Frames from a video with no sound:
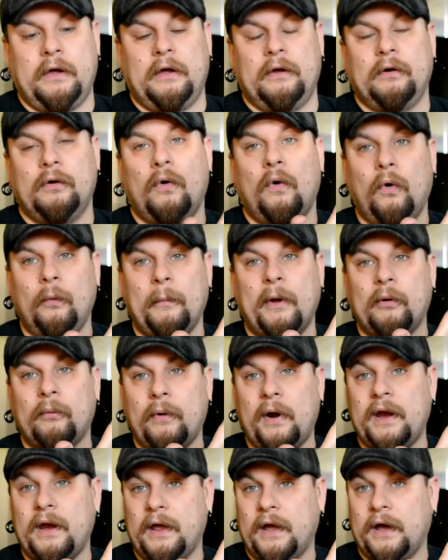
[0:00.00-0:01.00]
and hold my
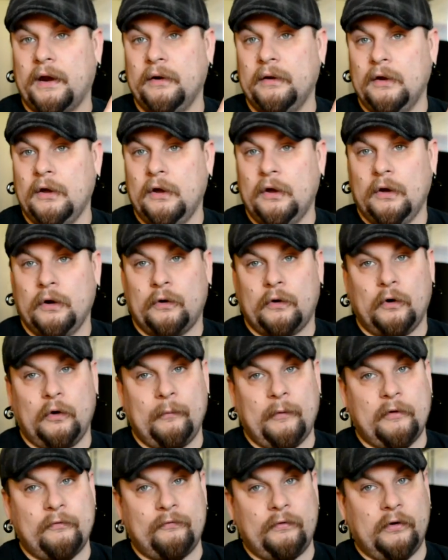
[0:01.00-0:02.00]
right hand, curl
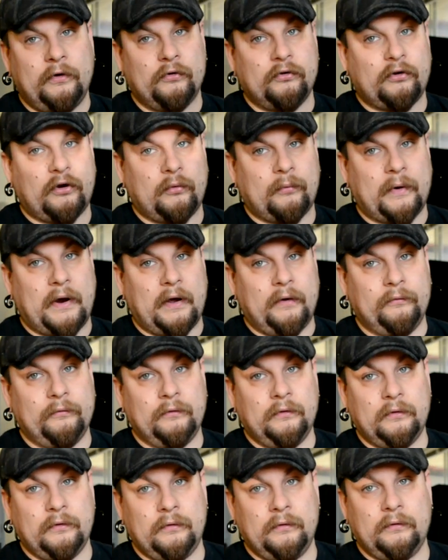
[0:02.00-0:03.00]
my fingers around
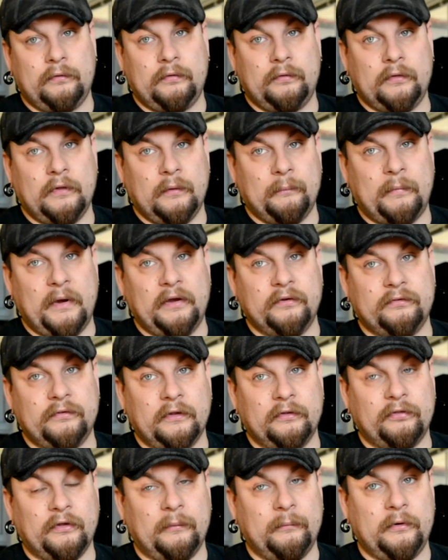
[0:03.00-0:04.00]
the base of
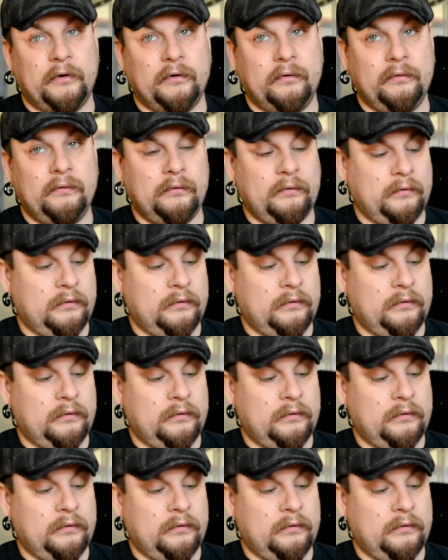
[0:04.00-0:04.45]
the thumb here.